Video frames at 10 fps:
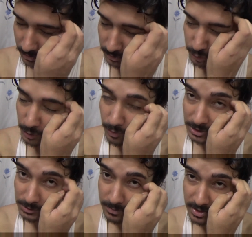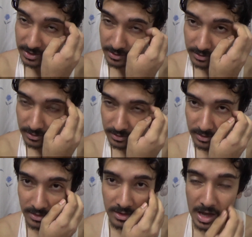today was my
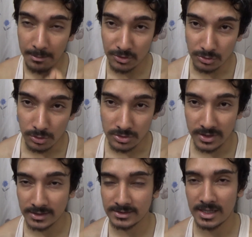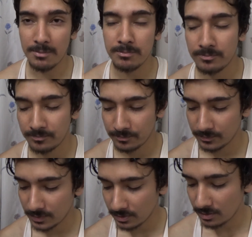MS Sociology exam
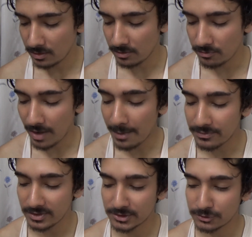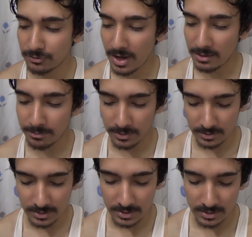of 565,
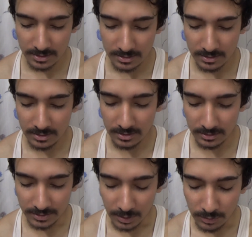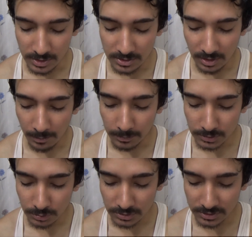theories of
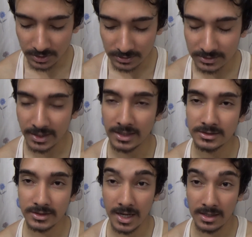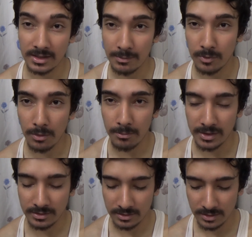social change and
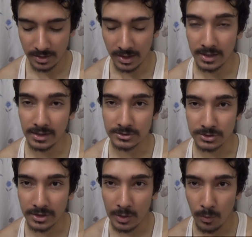development, and yesterday